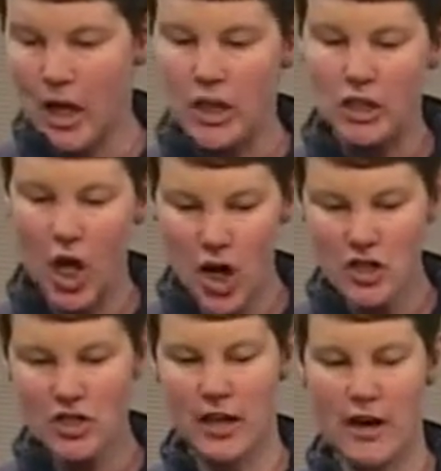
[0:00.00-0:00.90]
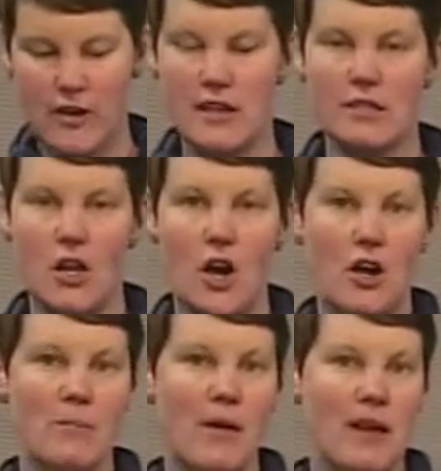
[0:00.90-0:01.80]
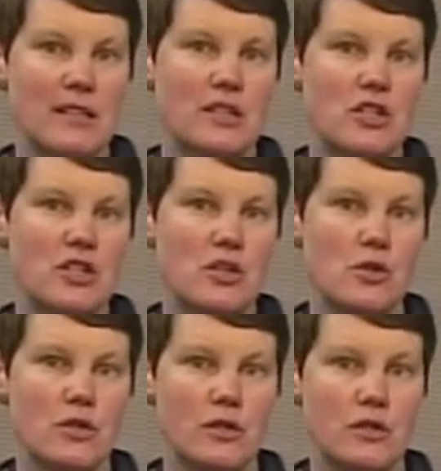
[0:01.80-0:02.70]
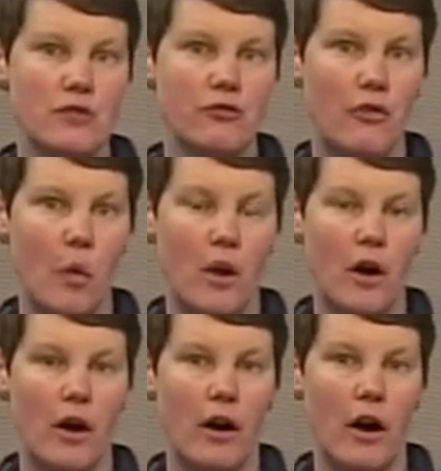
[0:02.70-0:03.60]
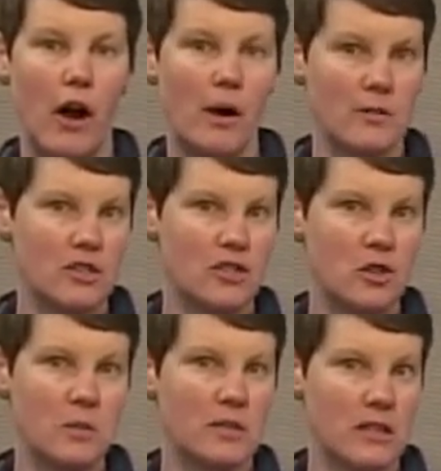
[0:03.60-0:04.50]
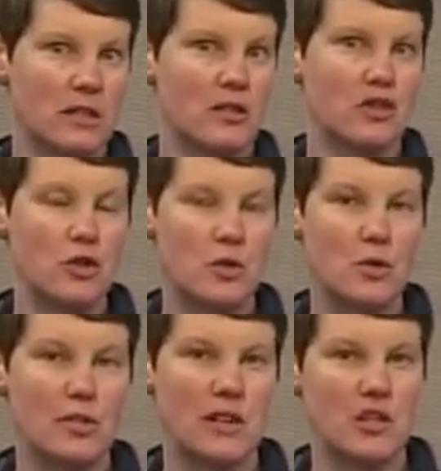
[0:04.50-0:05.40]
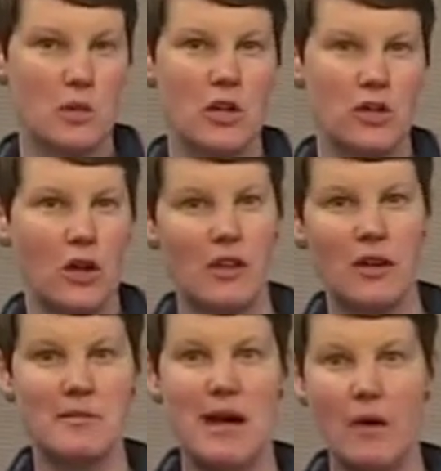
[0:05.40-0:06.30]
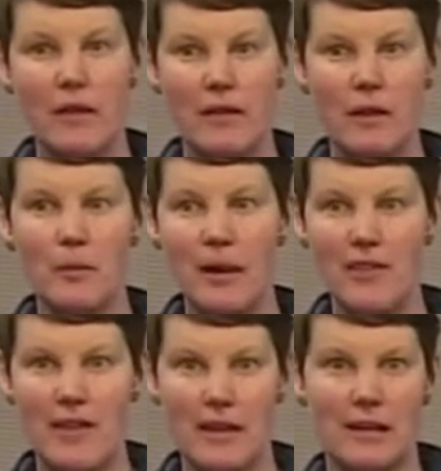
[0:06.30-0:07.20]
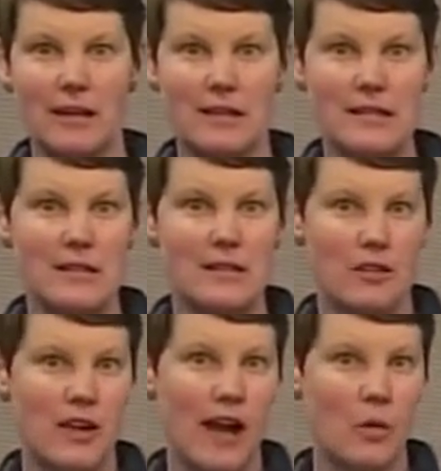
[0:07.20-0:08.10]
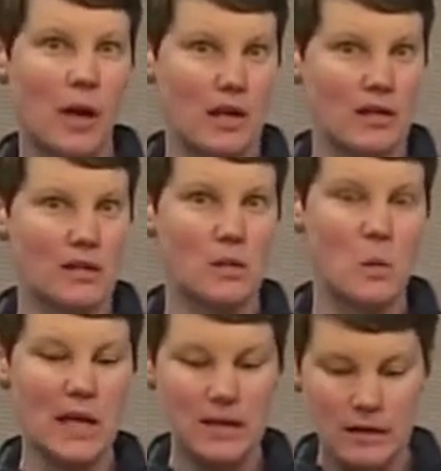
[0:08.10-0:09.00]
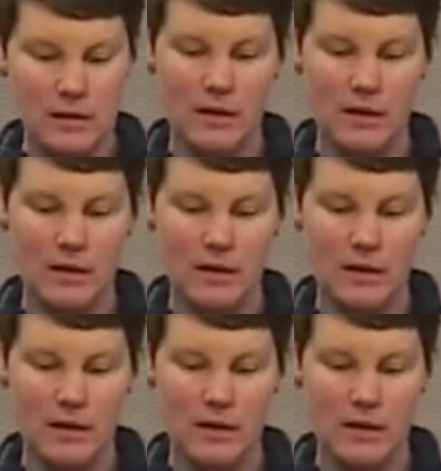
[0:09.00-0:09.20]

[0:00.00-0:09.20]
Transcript: Large carrots are best used for soups and stews, things where you cook them down a little bit. They're not quite as sweet.